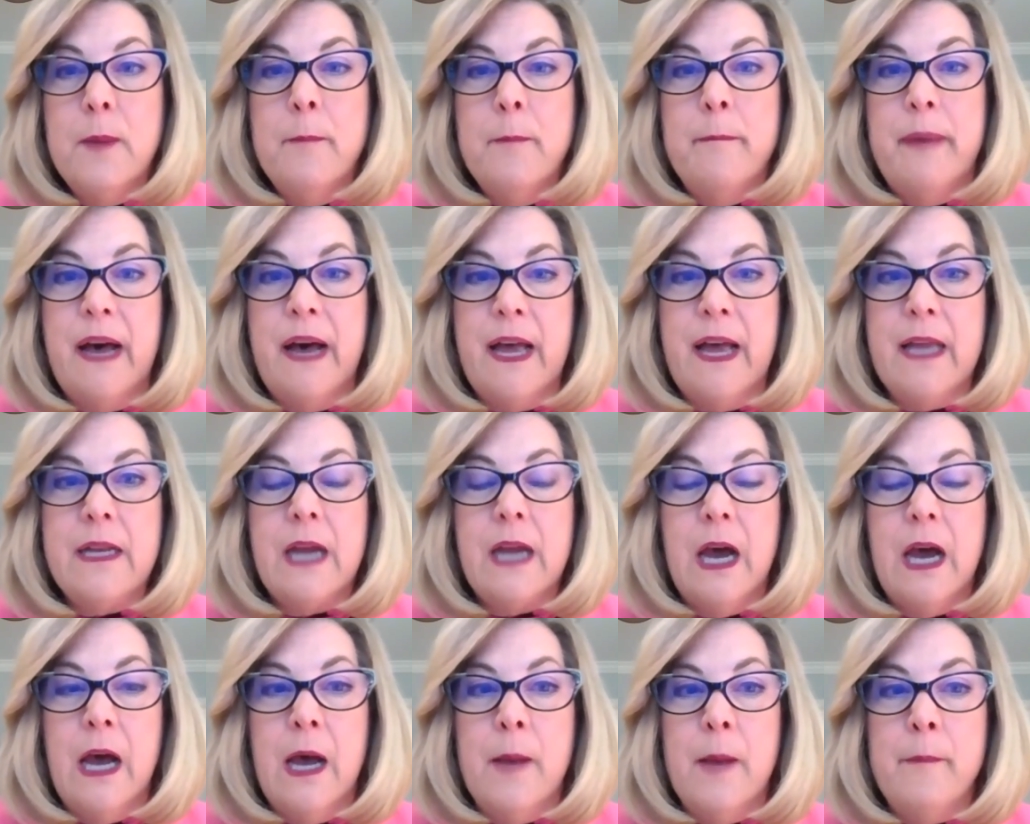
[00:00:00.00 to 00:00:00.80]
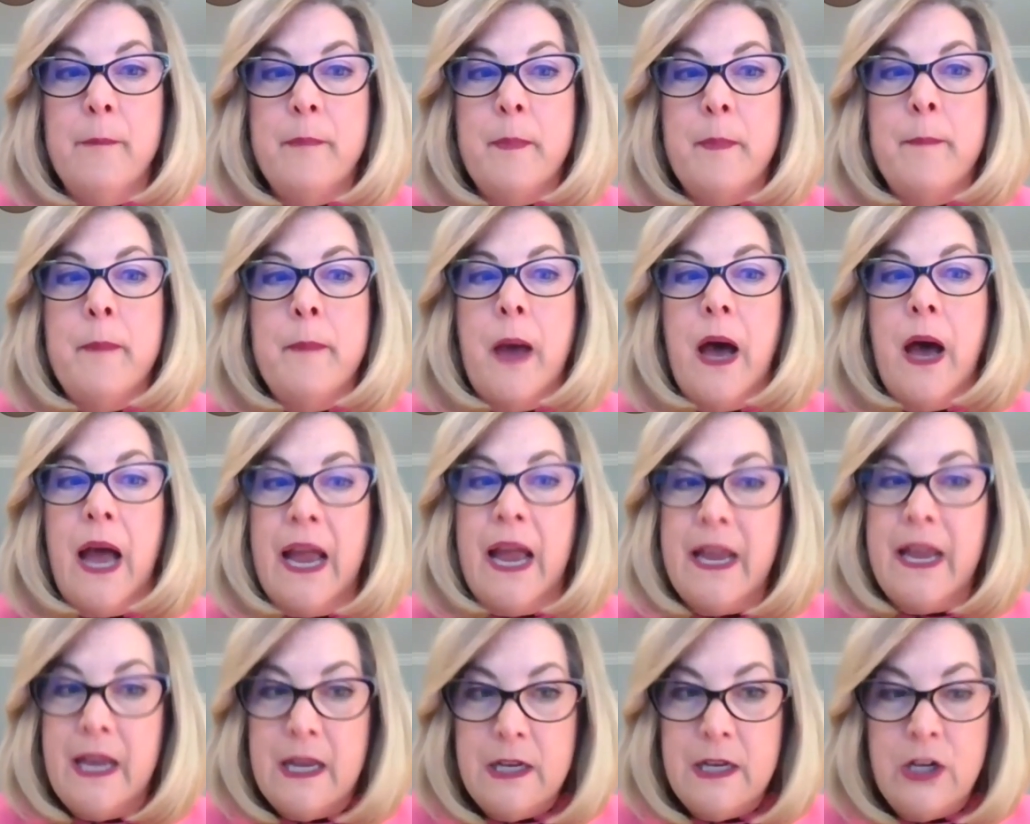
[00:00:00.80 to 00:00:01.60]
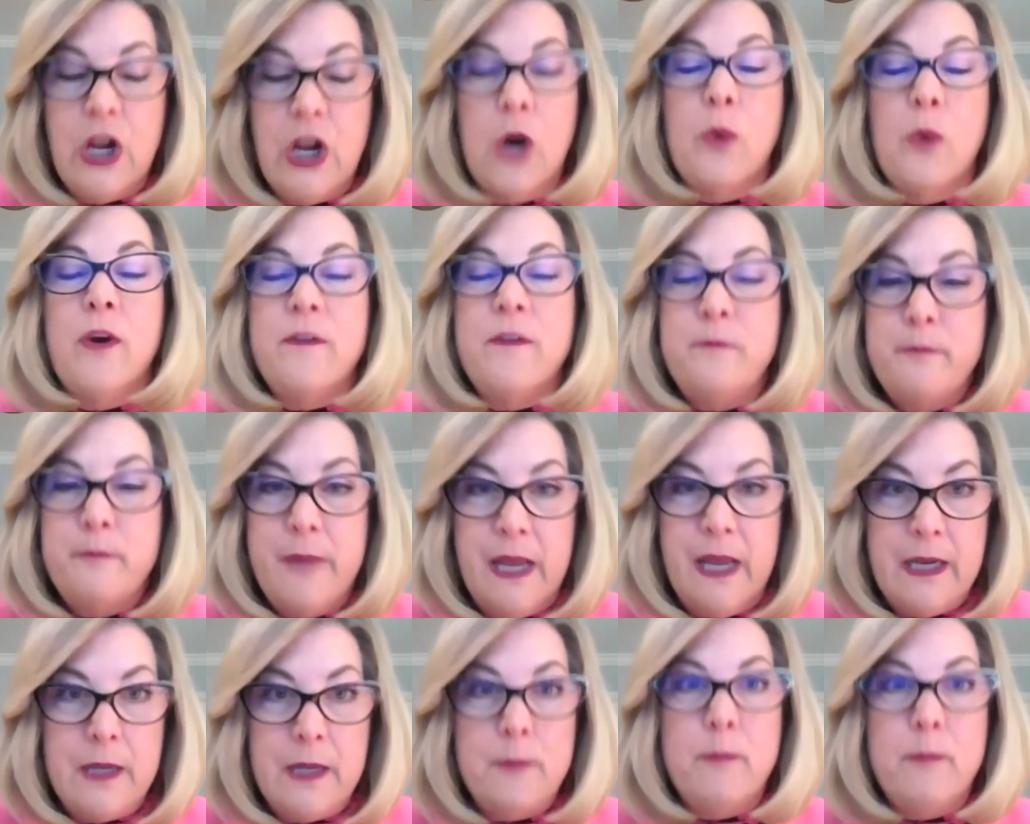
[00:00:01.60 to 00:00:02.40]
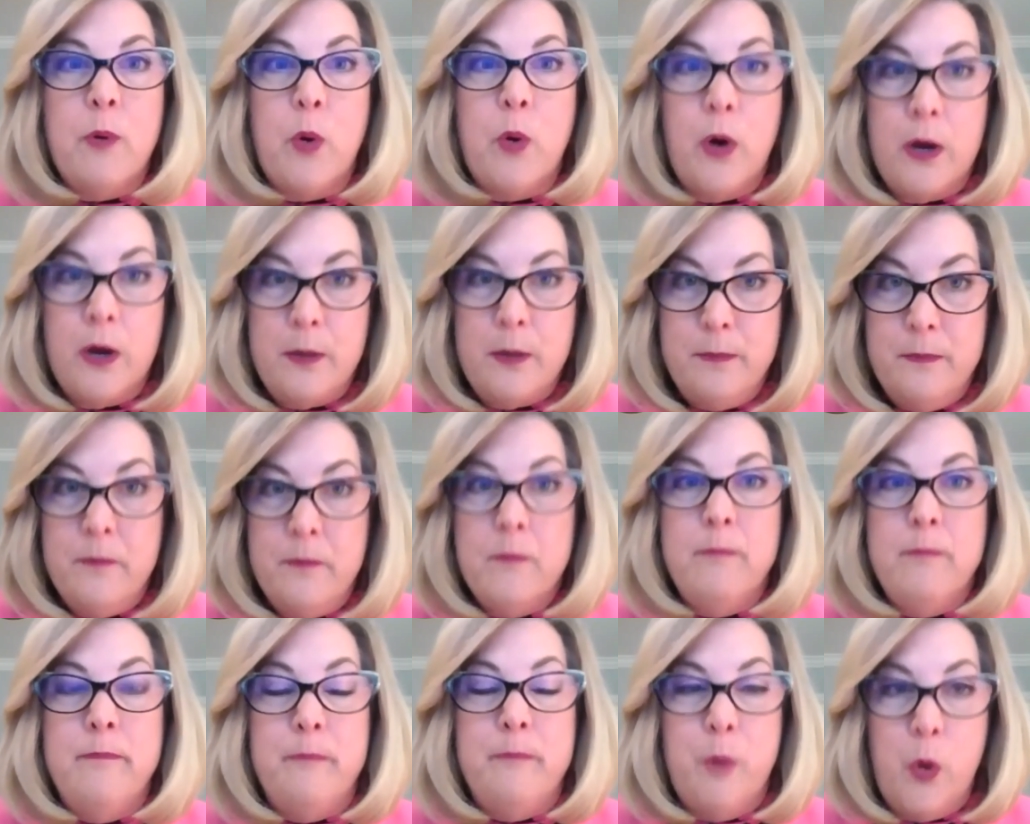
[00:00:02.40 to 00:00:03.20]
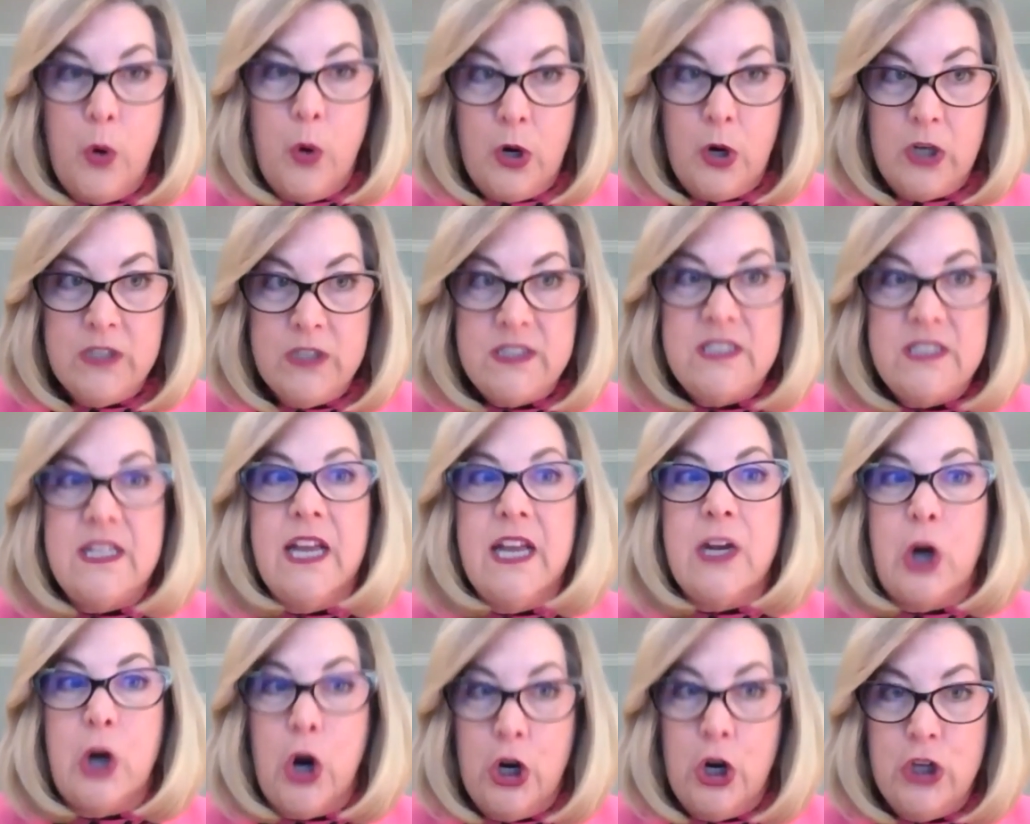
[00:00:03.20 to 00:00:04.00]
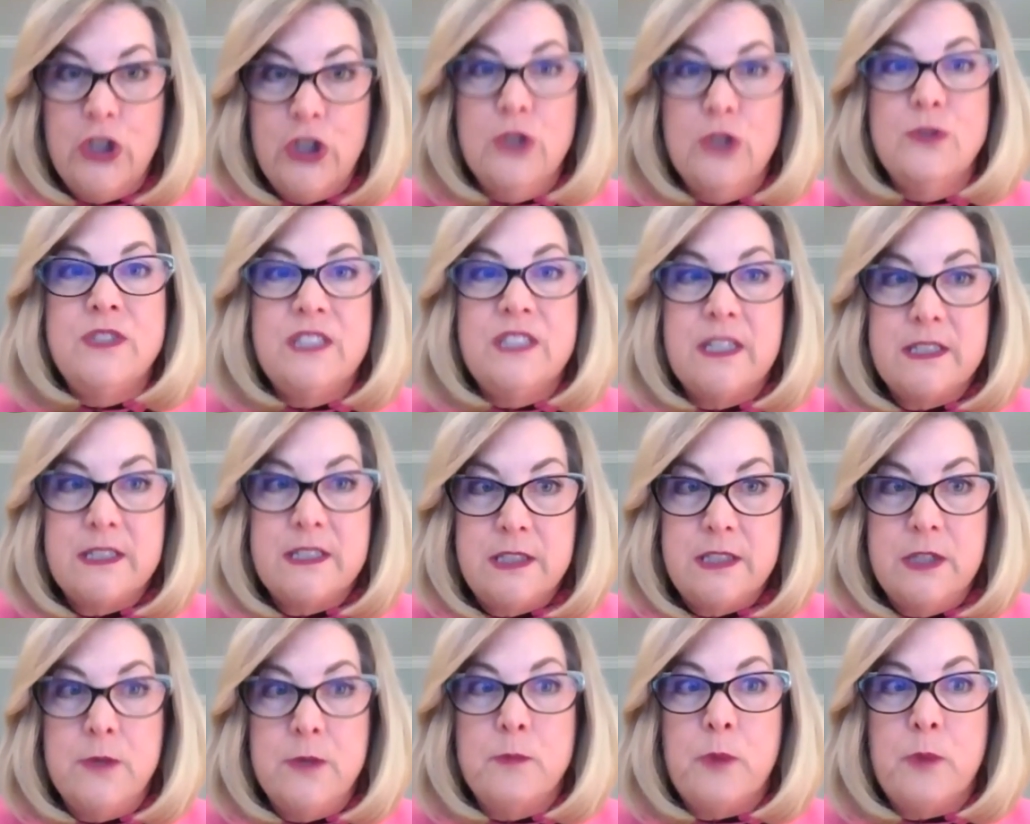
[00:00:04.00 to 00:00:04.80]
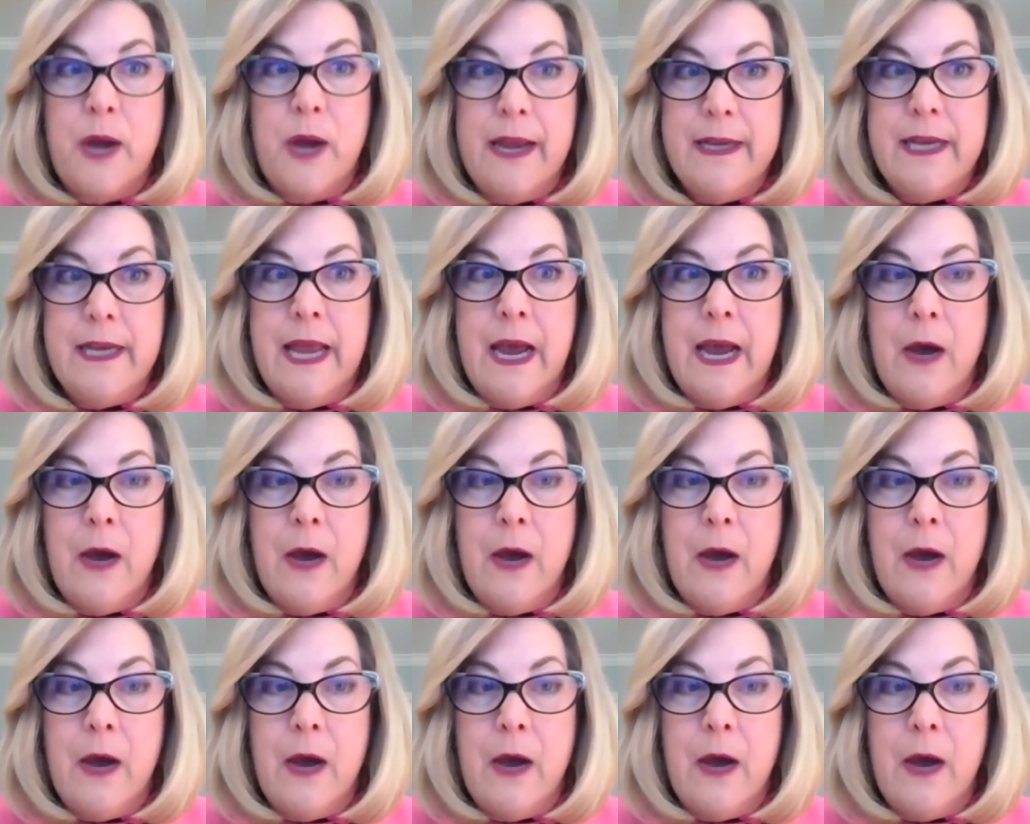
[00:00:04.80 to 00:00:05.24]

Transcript: But I know of many boards that are using Zoom right now.